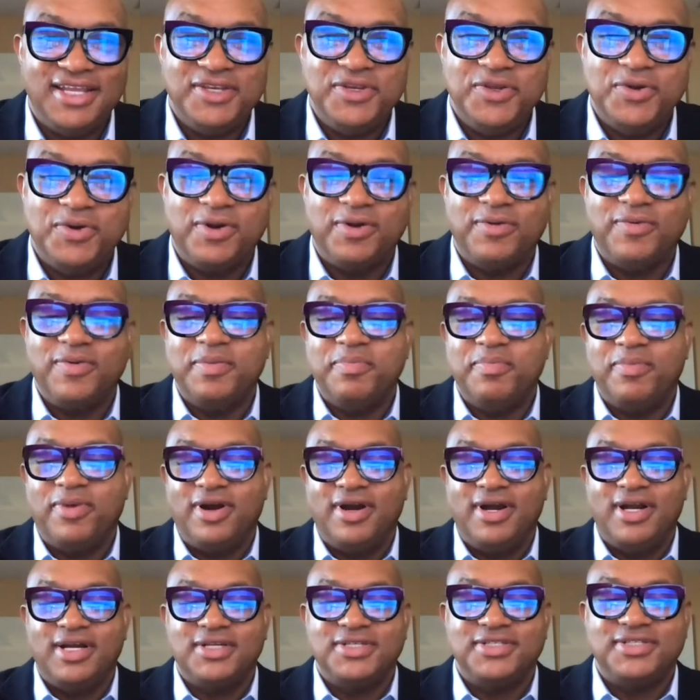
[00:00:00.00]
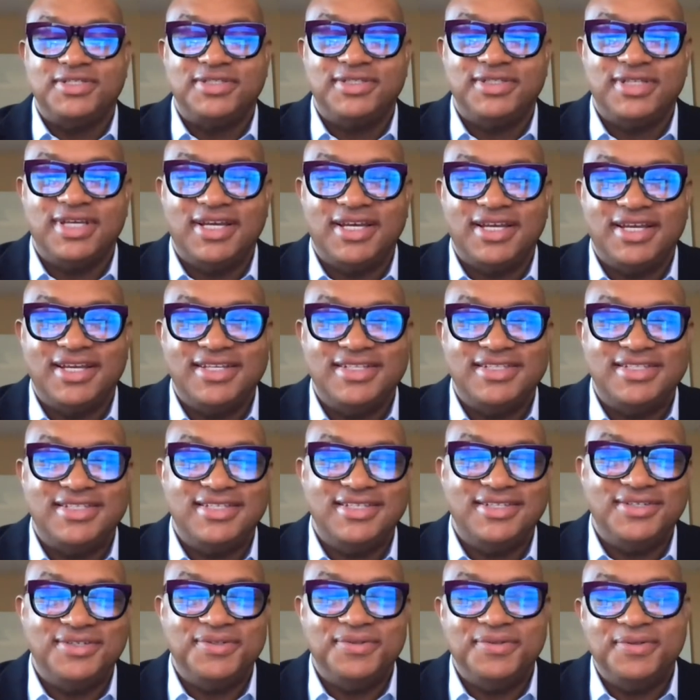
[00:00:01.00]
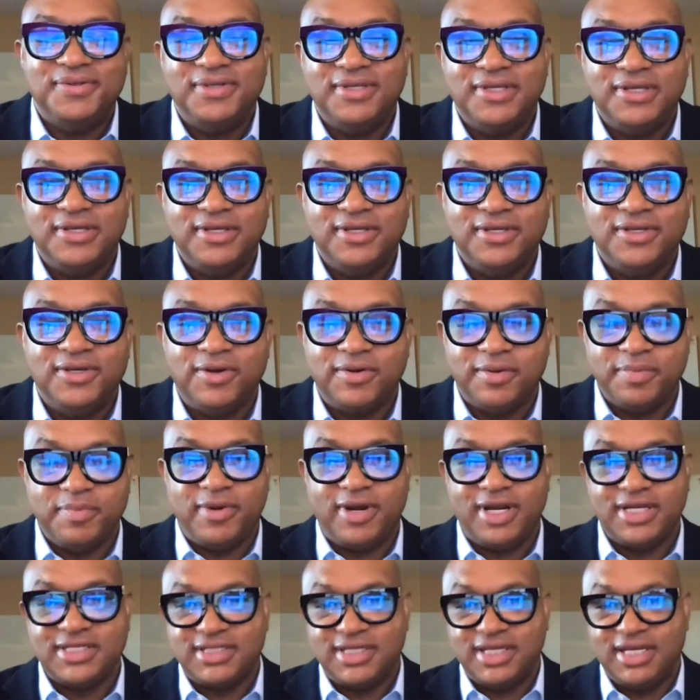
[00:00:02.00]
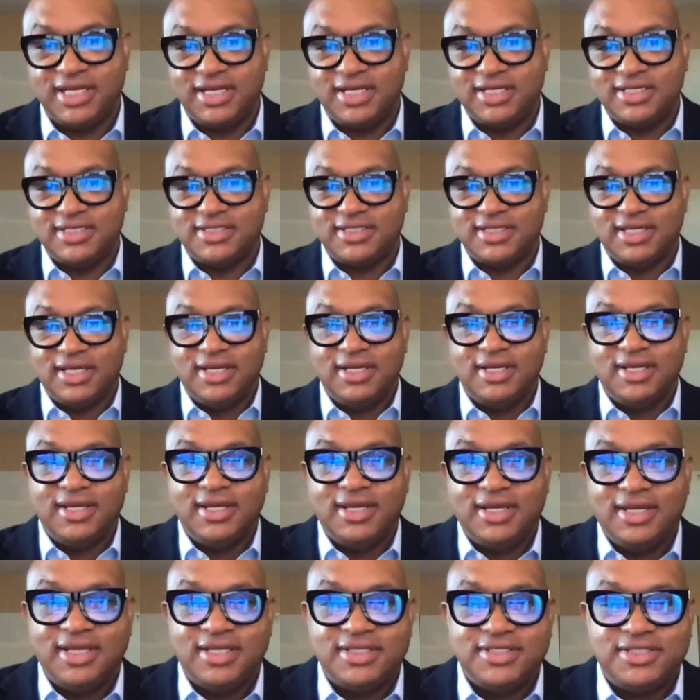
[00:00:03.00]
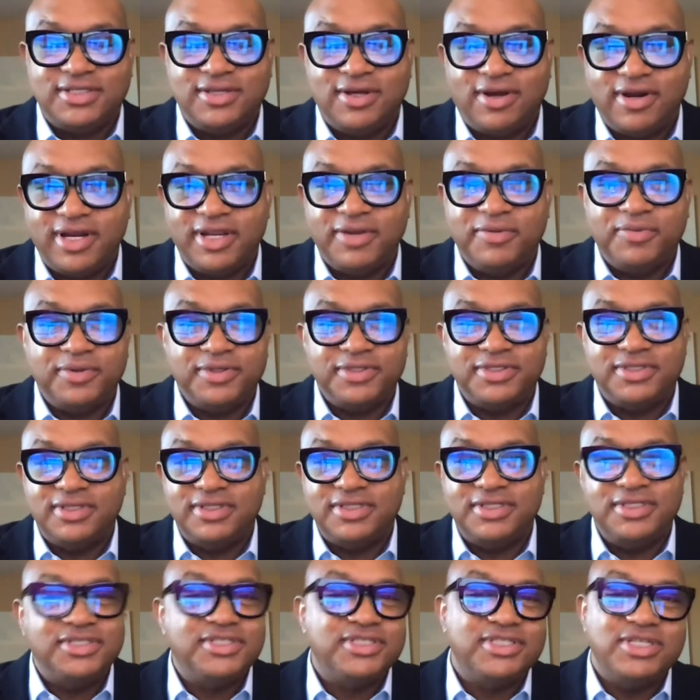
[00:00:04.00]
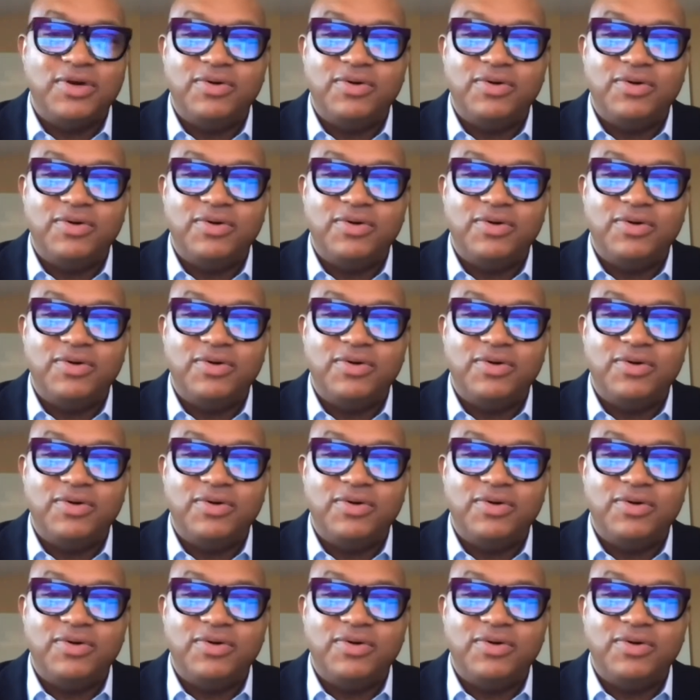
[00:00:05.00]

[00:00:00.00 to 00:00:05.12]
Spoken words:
your remarks to get us started were just so